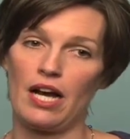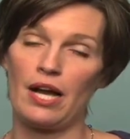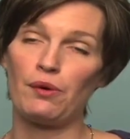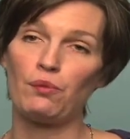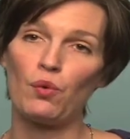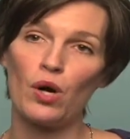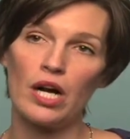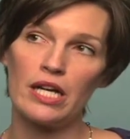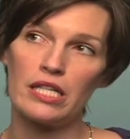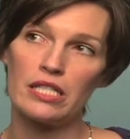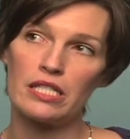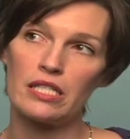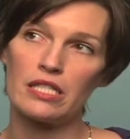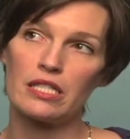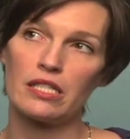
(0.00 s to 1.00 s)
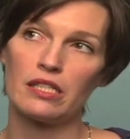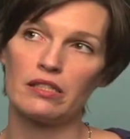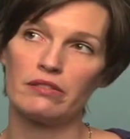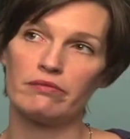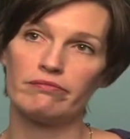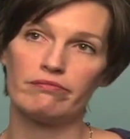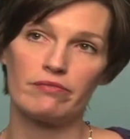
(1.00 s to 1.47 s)
I was
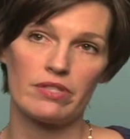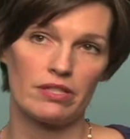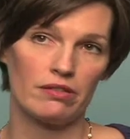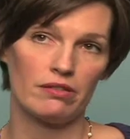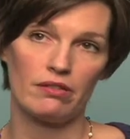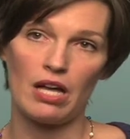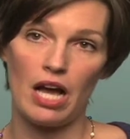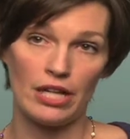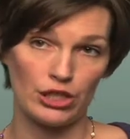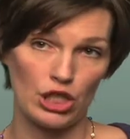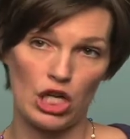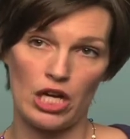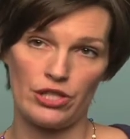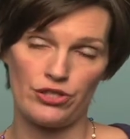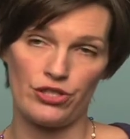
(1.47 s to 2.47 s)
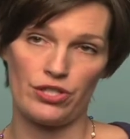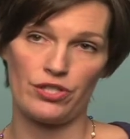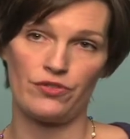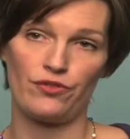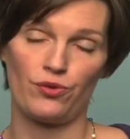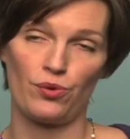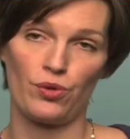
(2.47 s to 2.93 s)

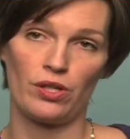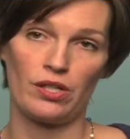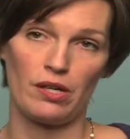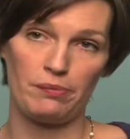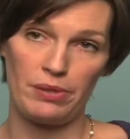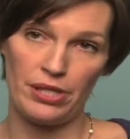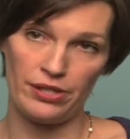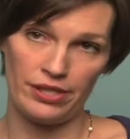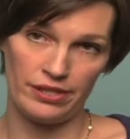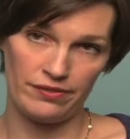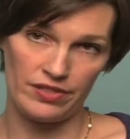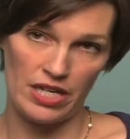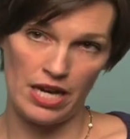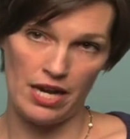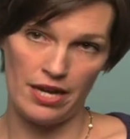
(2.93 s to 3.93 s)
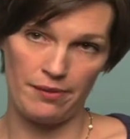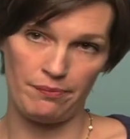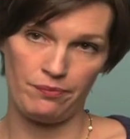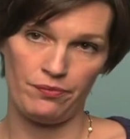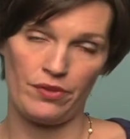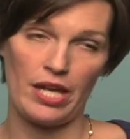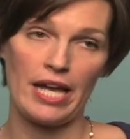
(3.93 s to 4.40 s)
unconscious for a period of
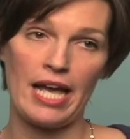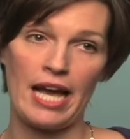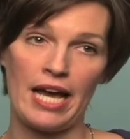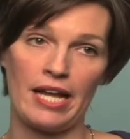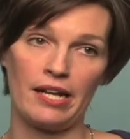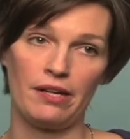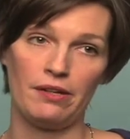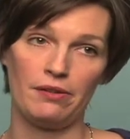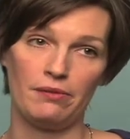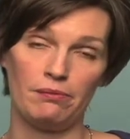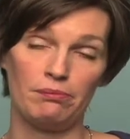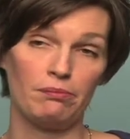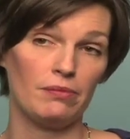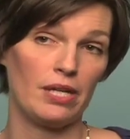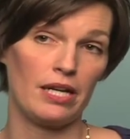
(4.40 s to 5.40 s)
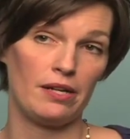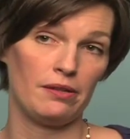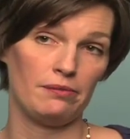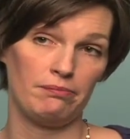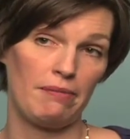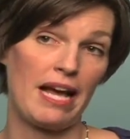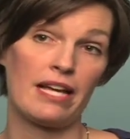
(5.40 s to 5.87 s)
time. I had
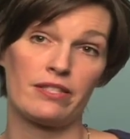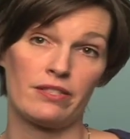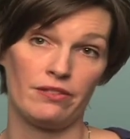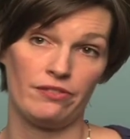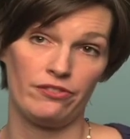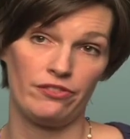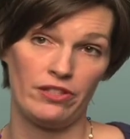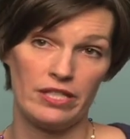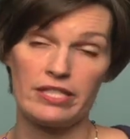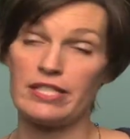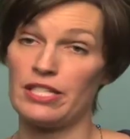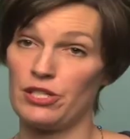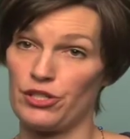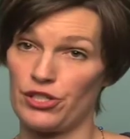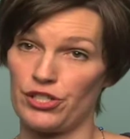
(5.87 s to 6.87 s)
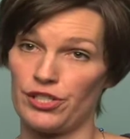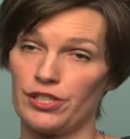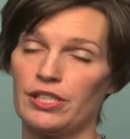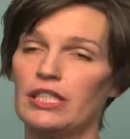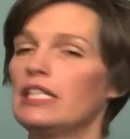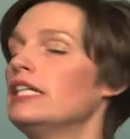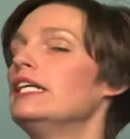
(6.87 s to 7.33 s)
a massive
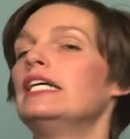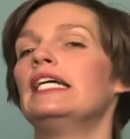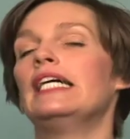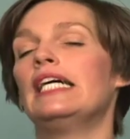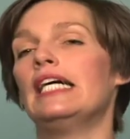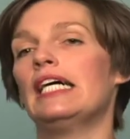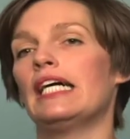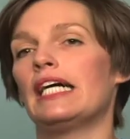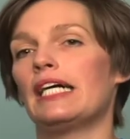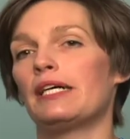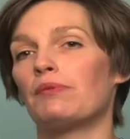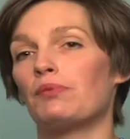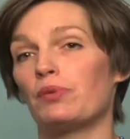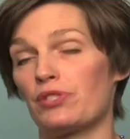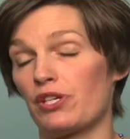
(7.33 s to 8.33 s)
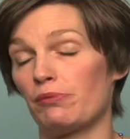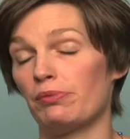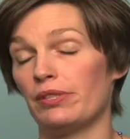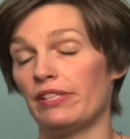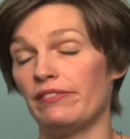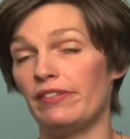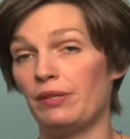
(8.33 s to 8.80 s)
seizure, which I
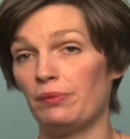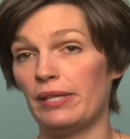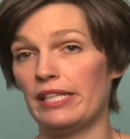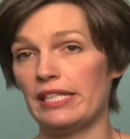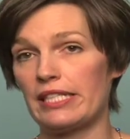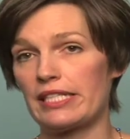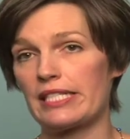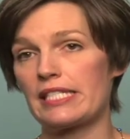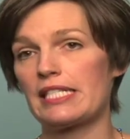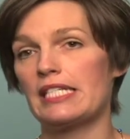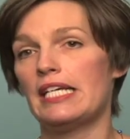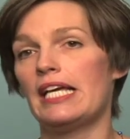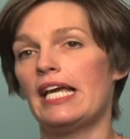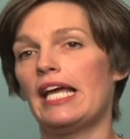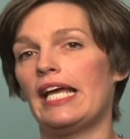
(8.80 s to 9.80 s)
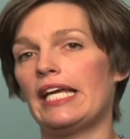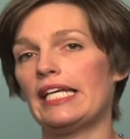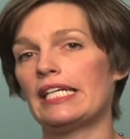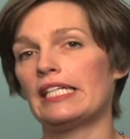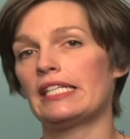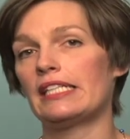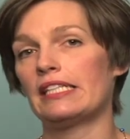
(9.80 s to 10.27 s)
believe he witnessed.
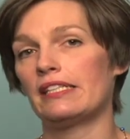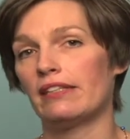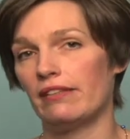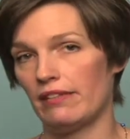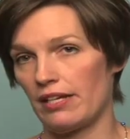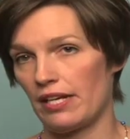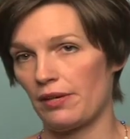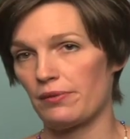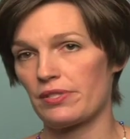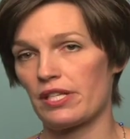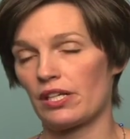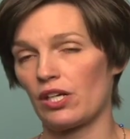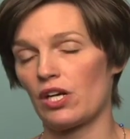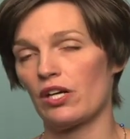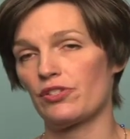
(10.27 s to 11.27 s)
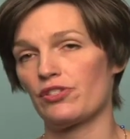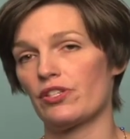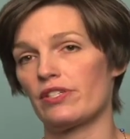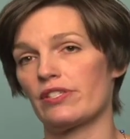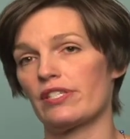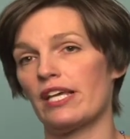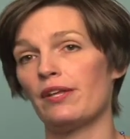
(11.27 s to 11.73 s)
And then I was
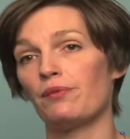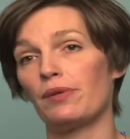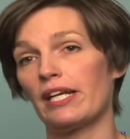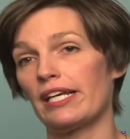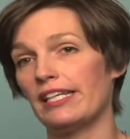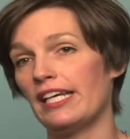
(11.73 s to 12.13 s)
unconscious. And when